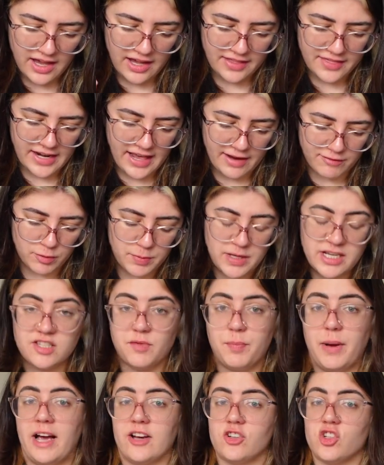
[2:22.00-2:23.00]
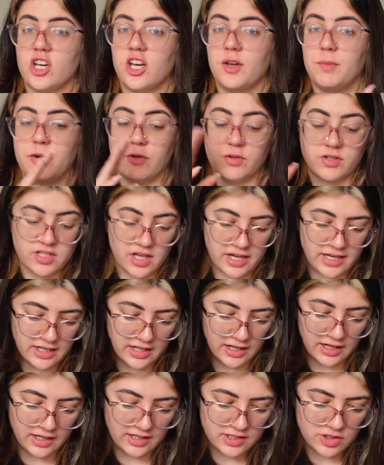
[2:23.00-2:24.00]
and then every piece of packaging can be
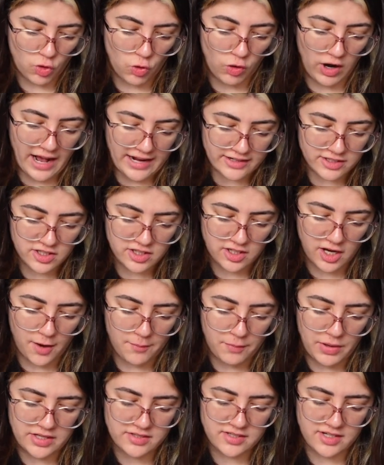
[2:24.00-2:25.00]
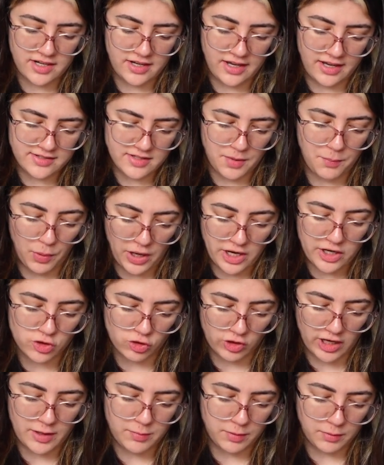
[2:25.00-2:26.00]
recycled or added to the compost as a
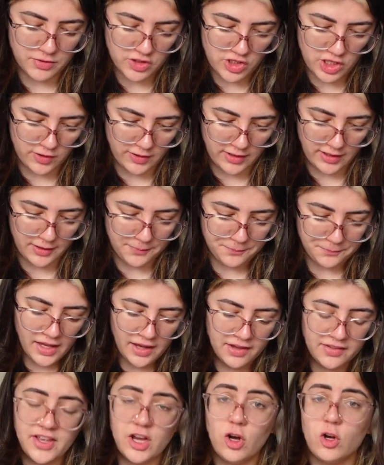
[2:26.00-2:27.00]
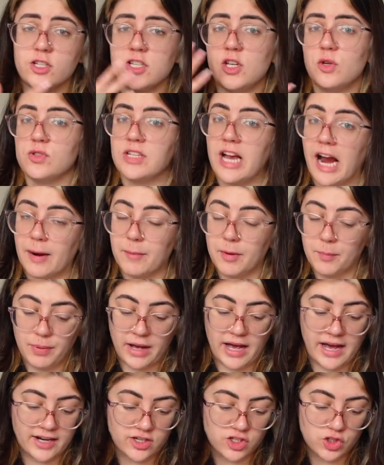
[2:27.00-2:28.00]
biodegradable material. And they also use garment
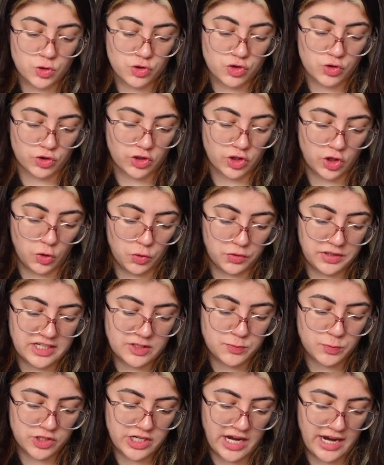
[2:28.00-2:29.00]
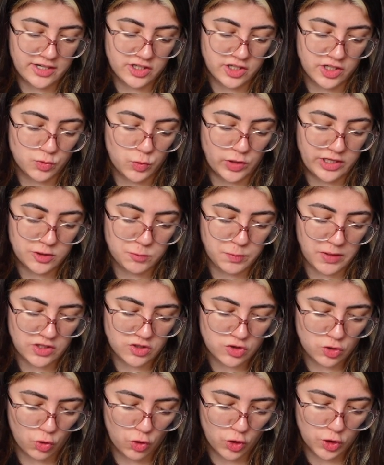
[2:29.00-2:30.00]
bags to ensure the clothing is protected when it's being
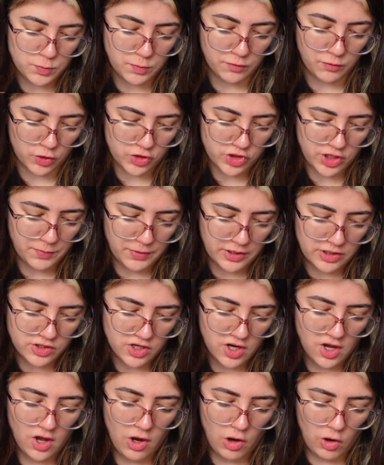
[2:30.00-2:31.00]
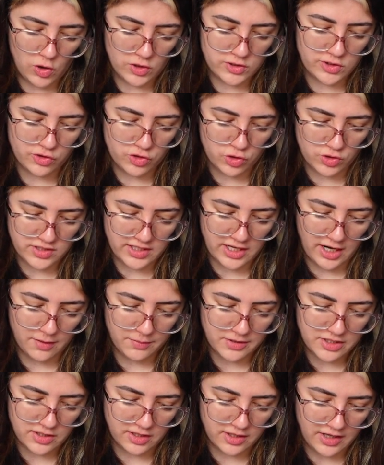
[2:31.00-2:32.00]
stored before shipment. Also ensures the
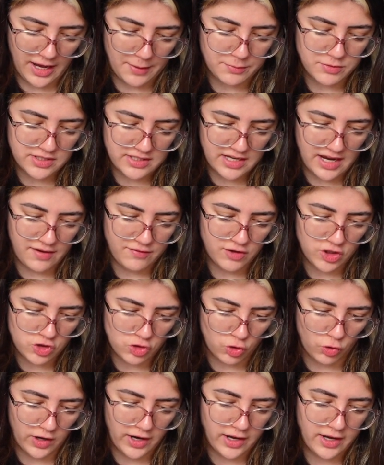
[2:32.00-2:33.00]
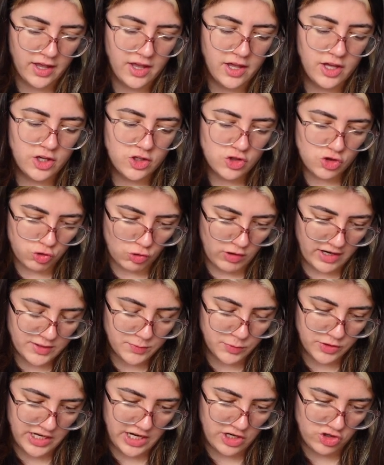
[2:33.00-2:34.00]
garments are kept safe during
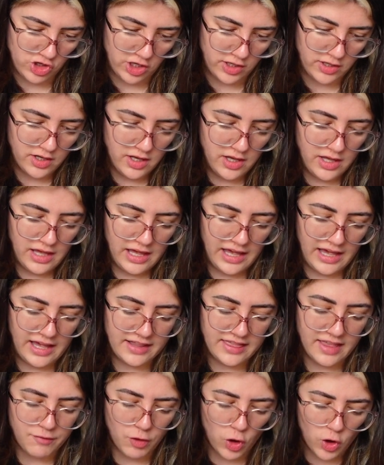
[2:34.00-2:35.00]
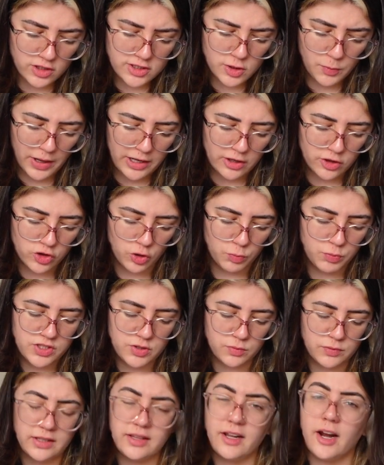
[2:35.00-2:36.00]
transportation. They've also partnered up with
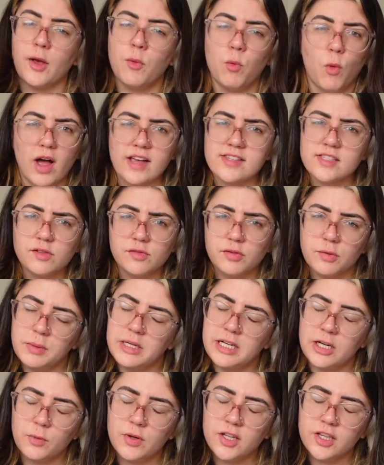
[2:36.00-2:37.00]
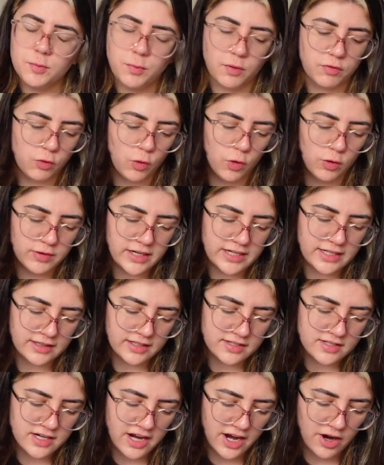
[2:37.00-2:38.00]
something that I wasn't familiar with before reading
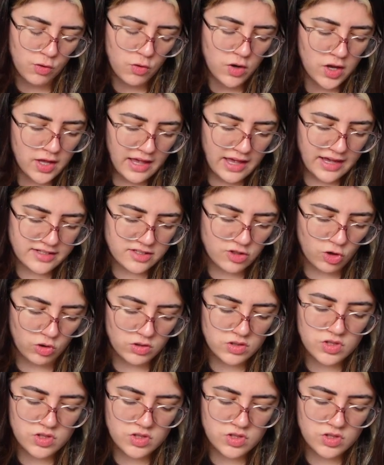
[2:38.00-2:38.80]
this now. It's called